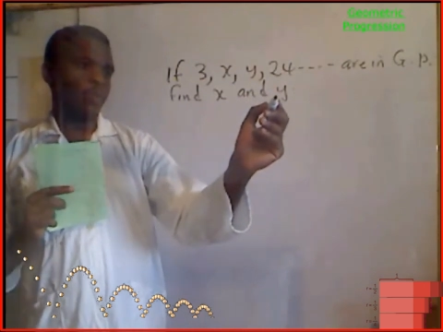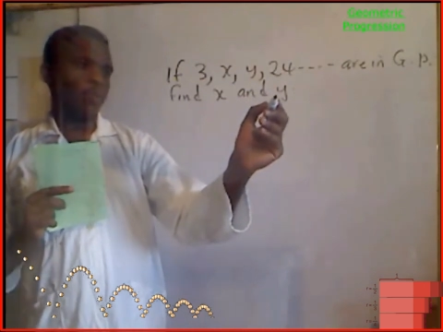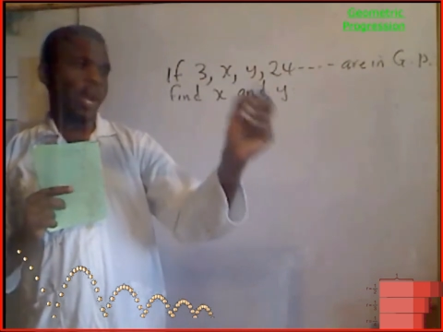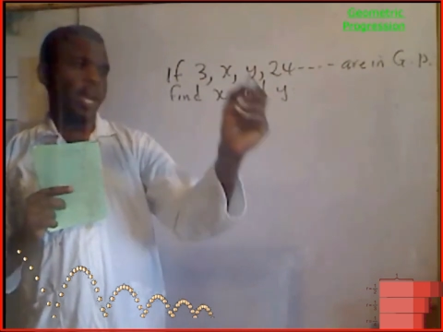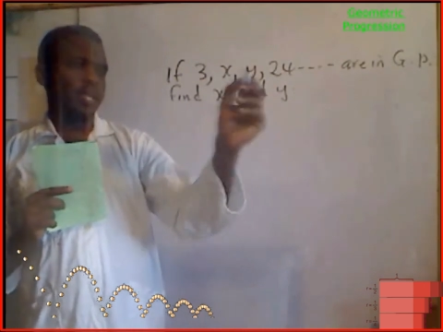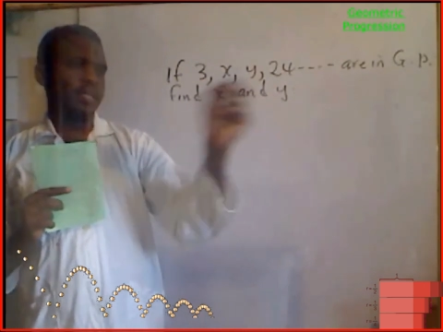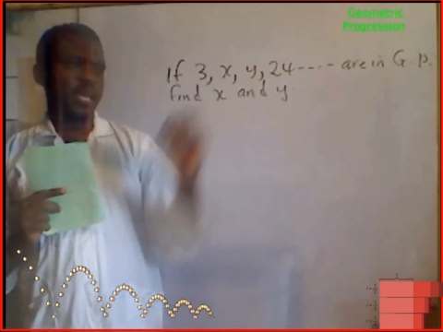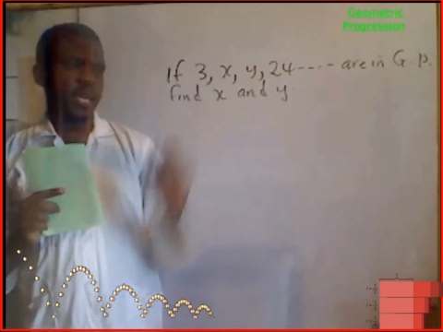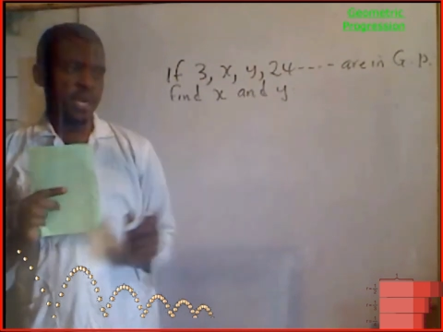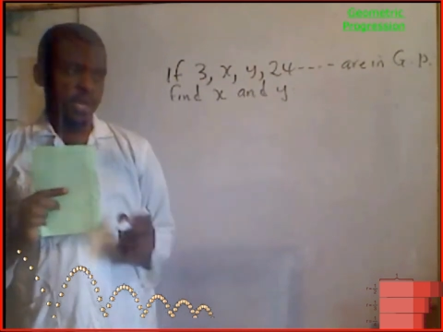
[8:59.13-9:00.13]
y is
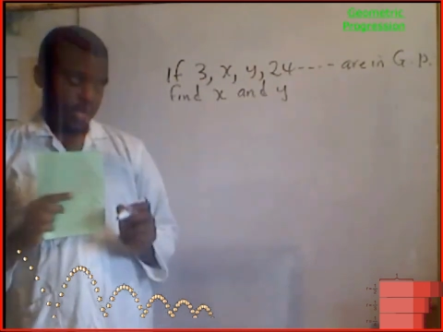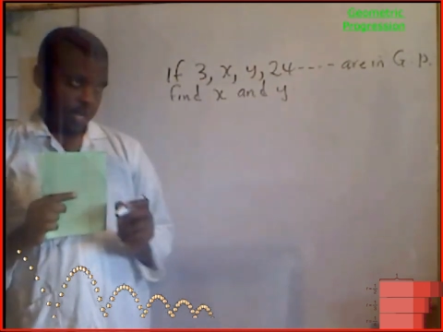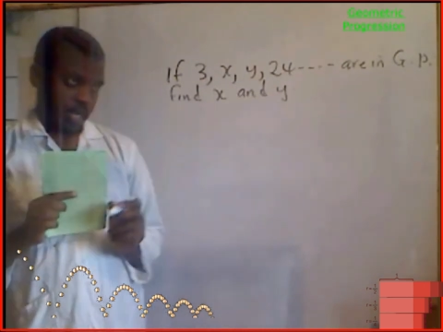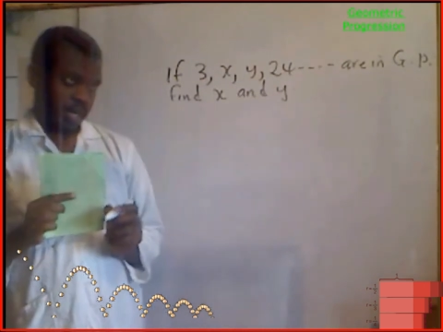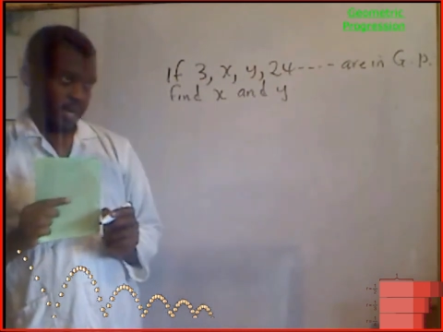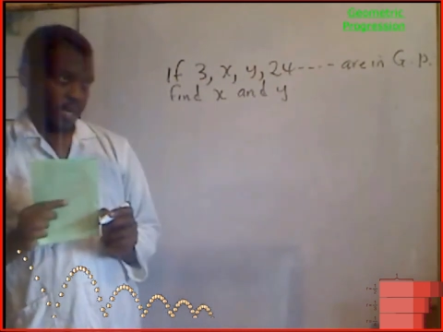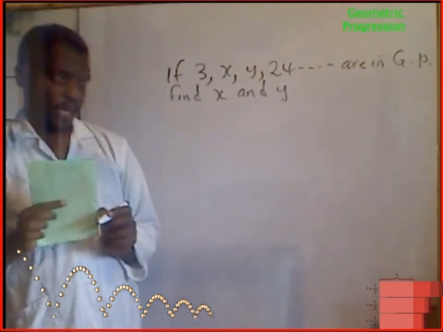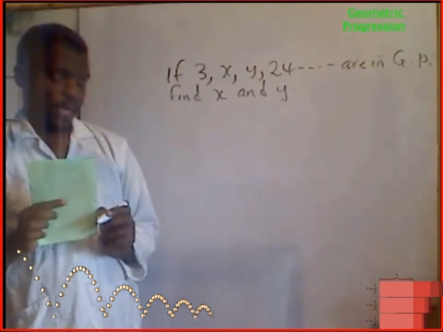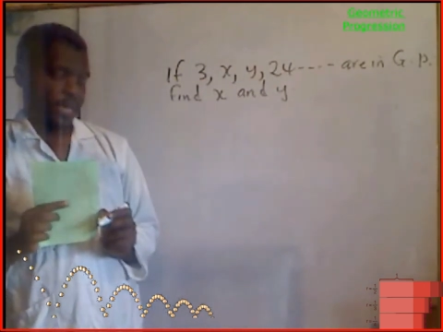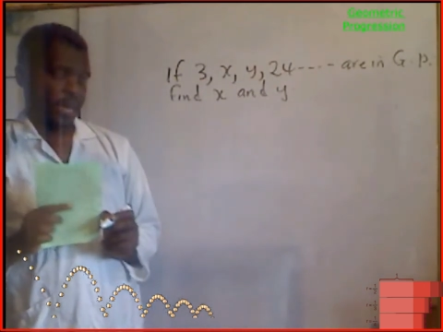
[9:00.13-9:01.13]
the
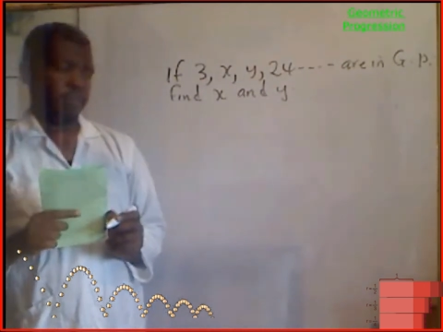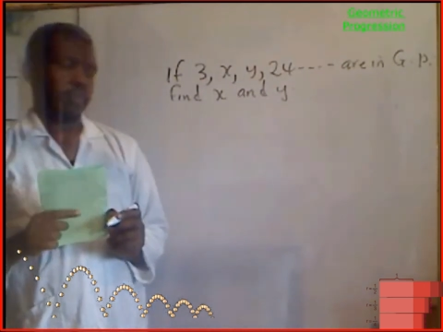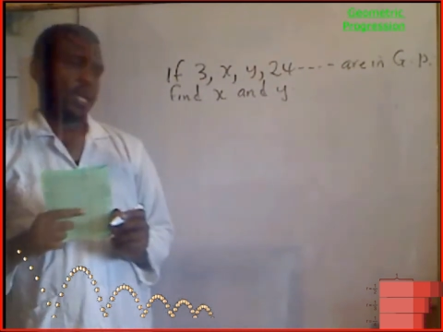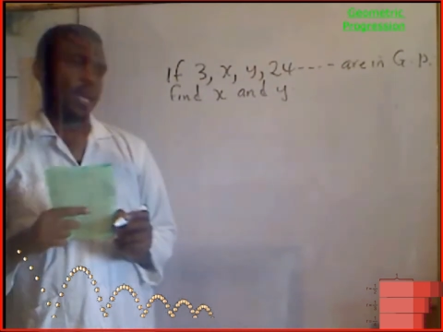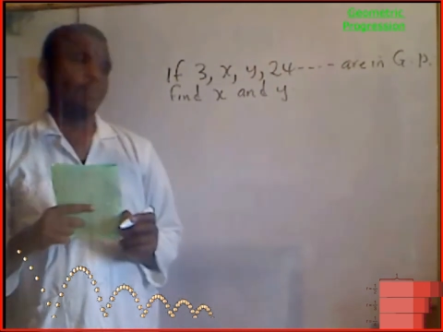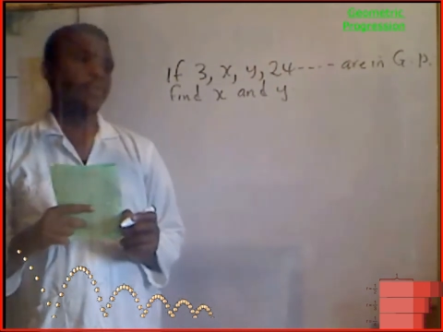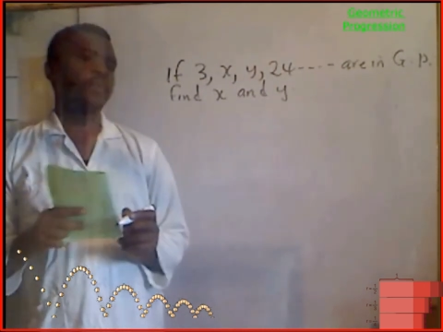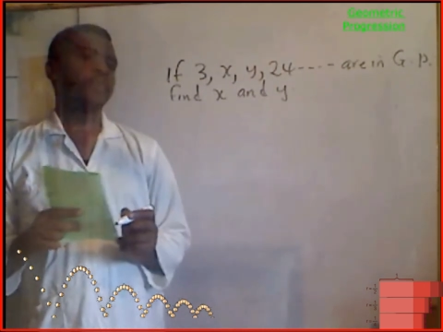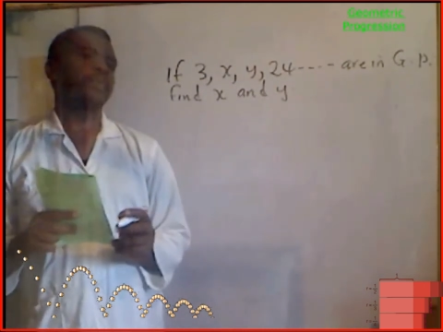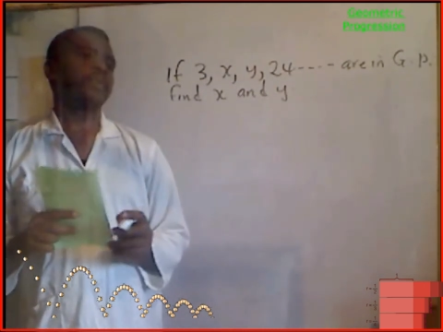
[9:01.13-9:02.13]
third term.
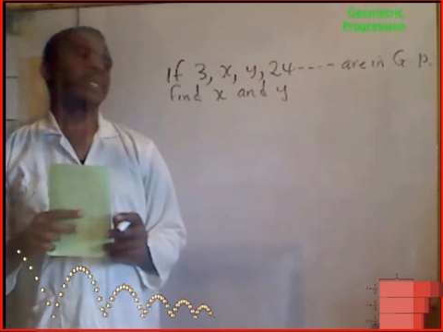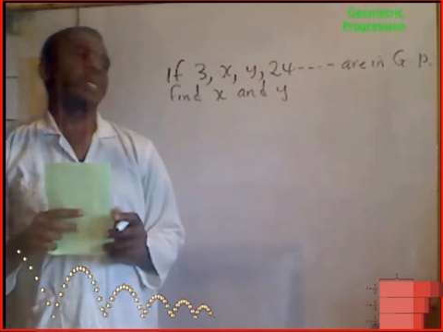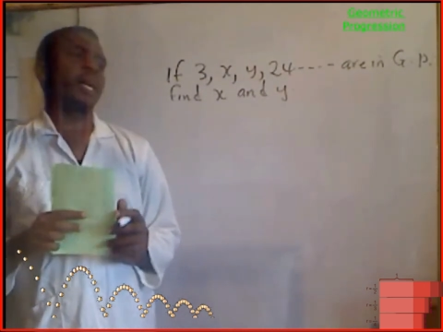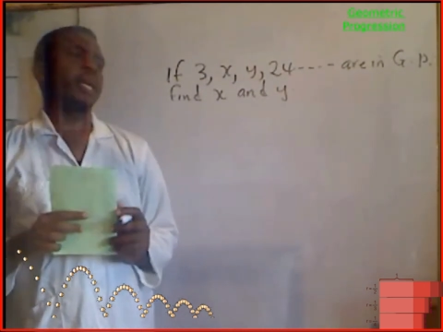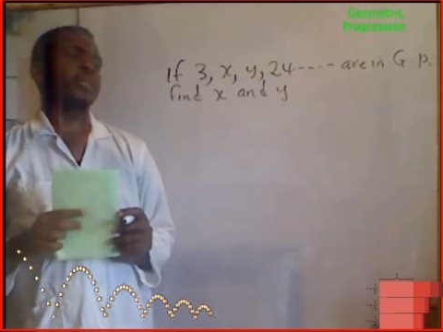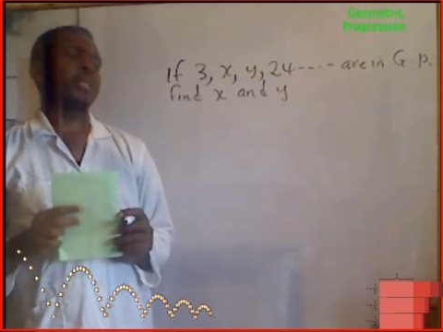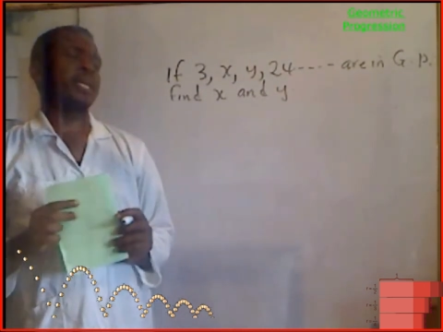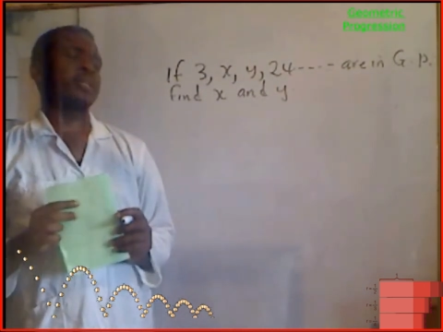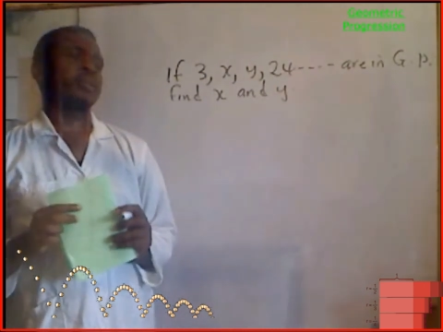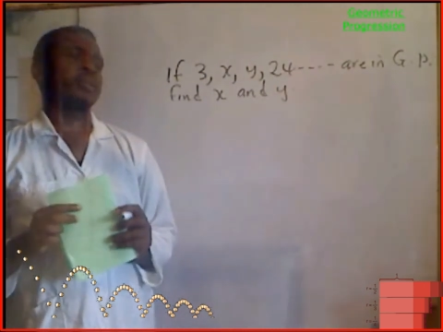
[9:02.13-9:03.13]
I
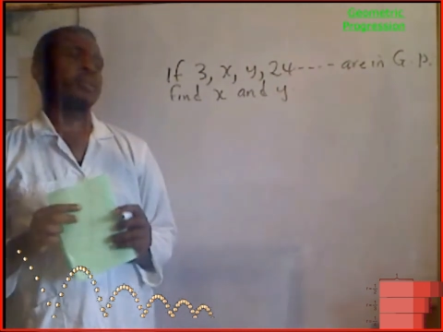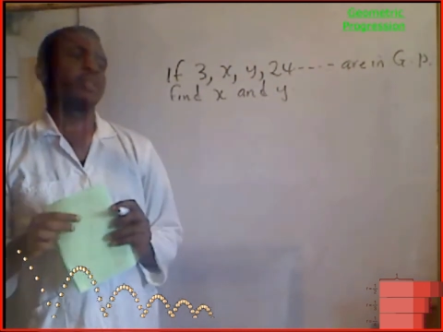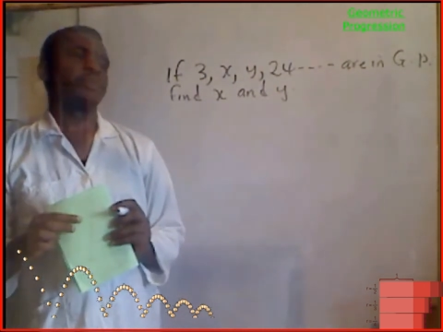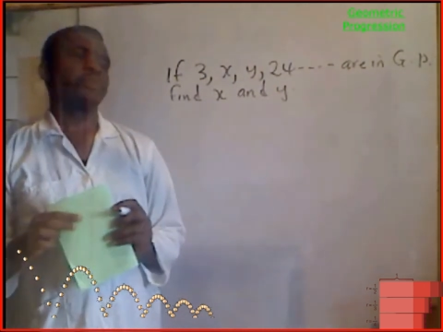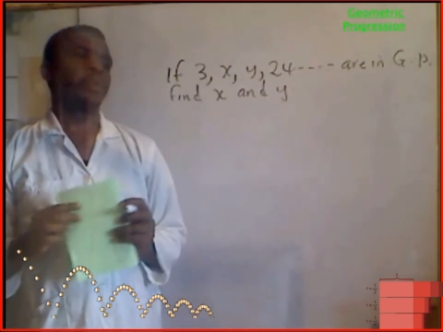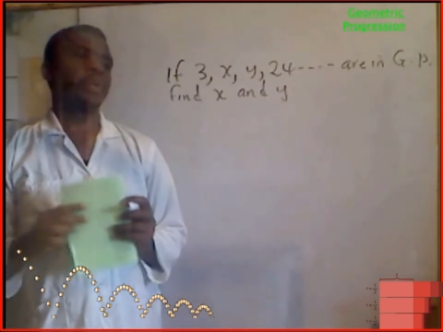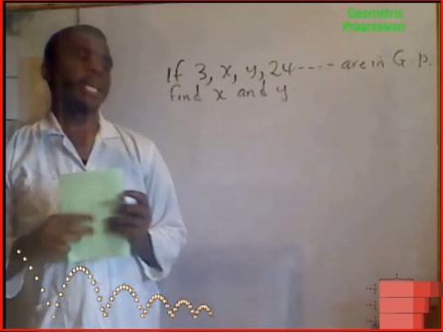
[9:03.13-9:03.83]
start from what I